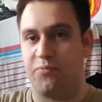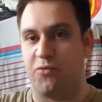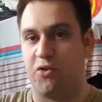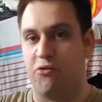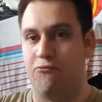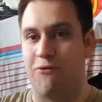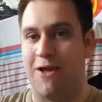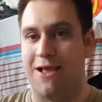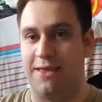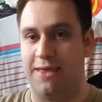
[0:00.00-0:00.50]

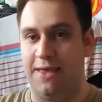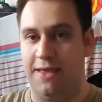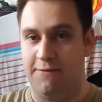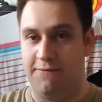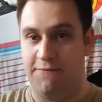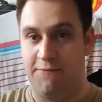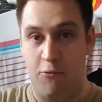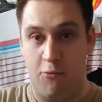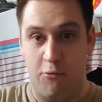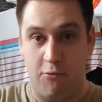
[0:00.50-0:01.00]
ranking
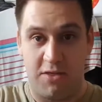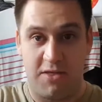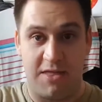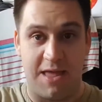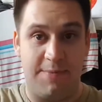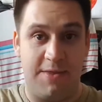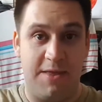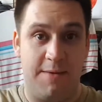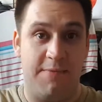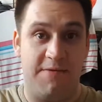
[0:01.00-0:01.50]
for
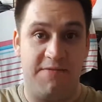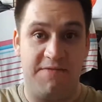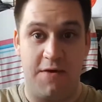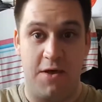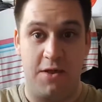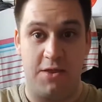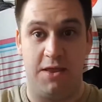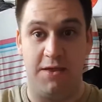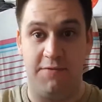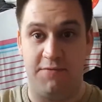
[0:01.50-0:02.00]
September
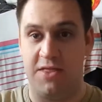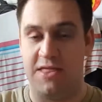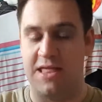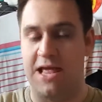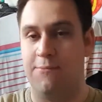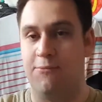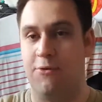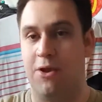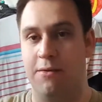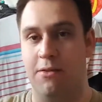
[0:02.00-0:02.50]
30th to
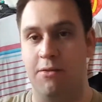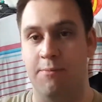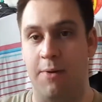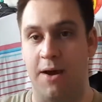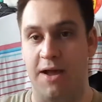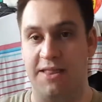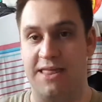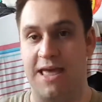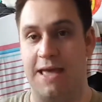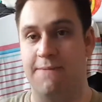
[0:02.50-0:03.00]
celebrate
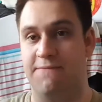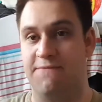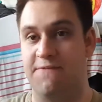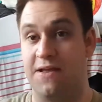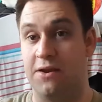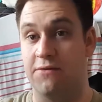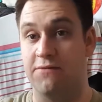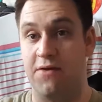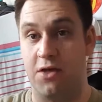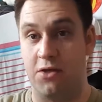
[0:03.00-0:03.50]
my 10th
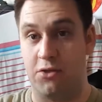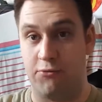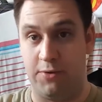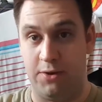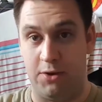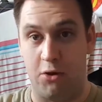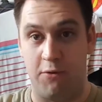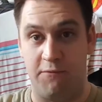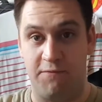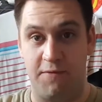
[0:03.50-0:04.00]

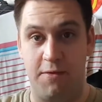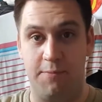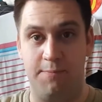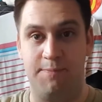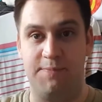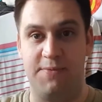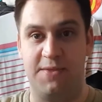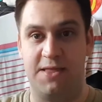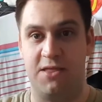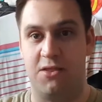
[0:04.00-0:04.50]
anniversary of
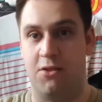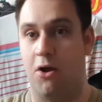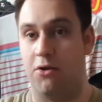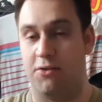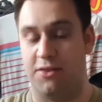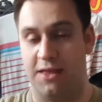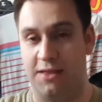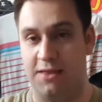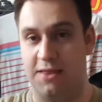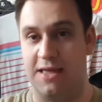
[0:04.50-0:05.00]

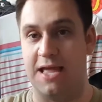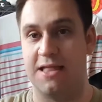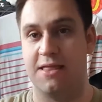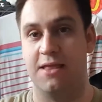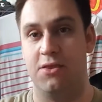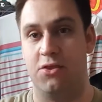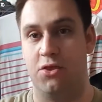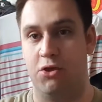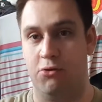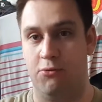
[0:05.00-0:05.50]
starting to get
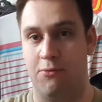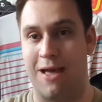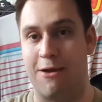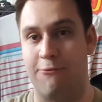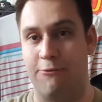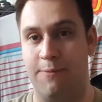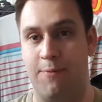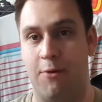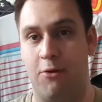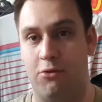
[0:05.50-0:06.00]
into
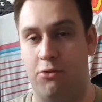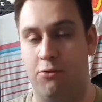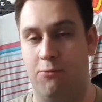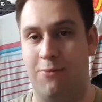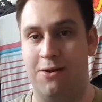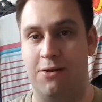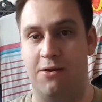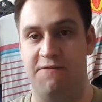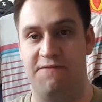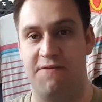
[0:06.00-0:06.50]
Harry Potter
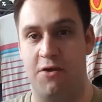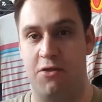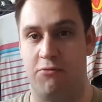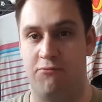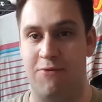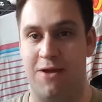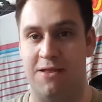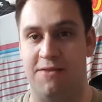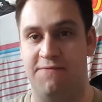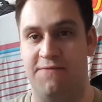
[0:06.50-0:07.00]
when I first
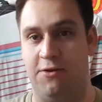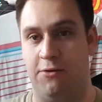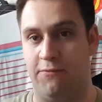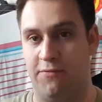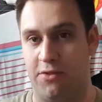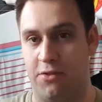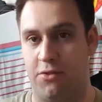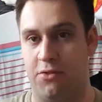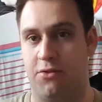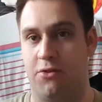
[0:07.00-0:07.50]
read
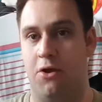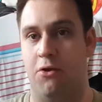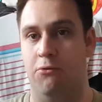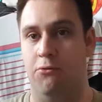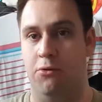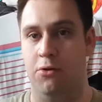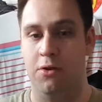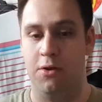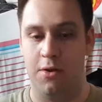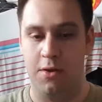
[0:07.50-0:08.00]
Philosopher's
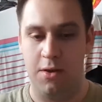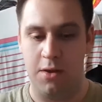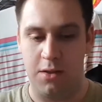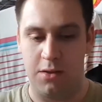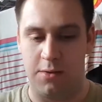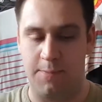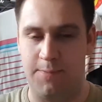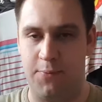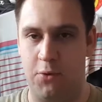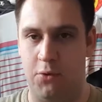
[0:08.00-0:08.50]
Stone,
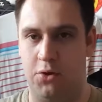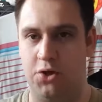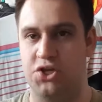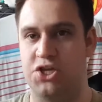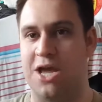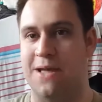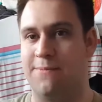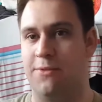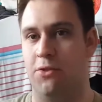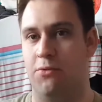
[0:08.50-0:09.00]
the book,
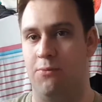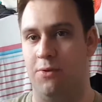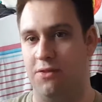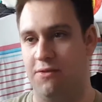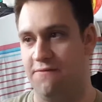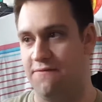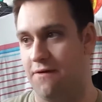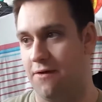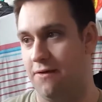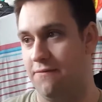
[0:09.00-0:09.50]
chapters 1 to
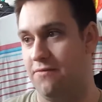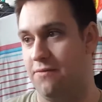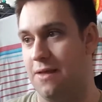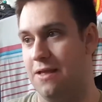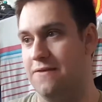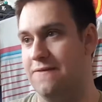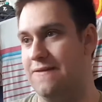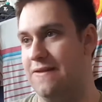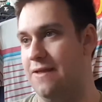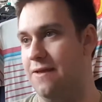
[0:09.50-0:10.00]
5,
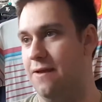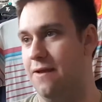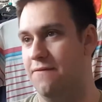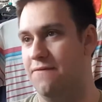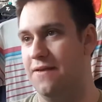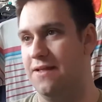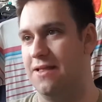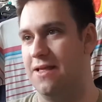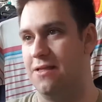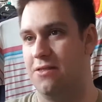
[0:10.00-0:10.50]
actually. I
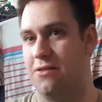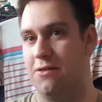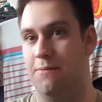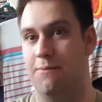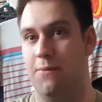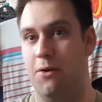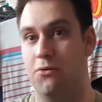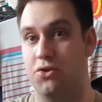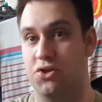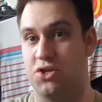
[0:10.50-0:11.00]
think that's the
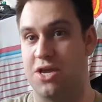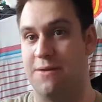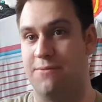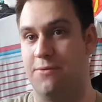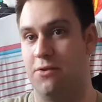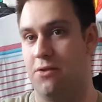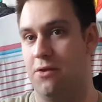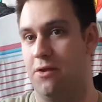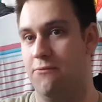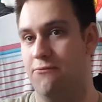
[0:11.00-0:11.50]
most
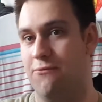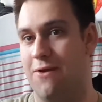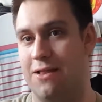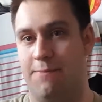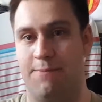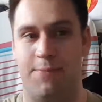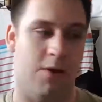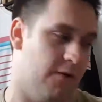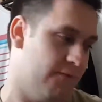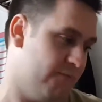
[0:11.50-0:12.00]
chapters I've read,
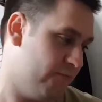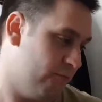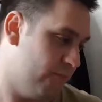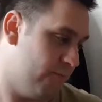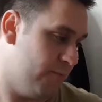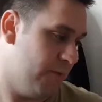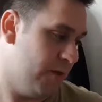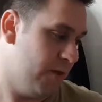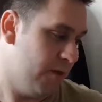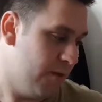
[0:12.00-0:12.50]
apart
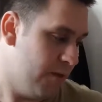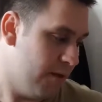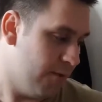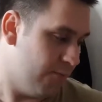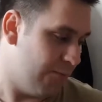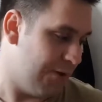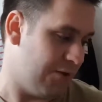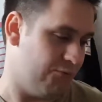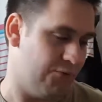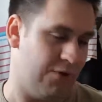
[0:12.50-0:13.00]
from
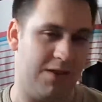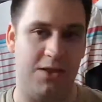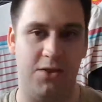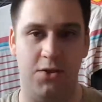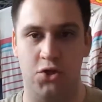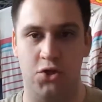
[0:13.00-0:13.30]
when reading the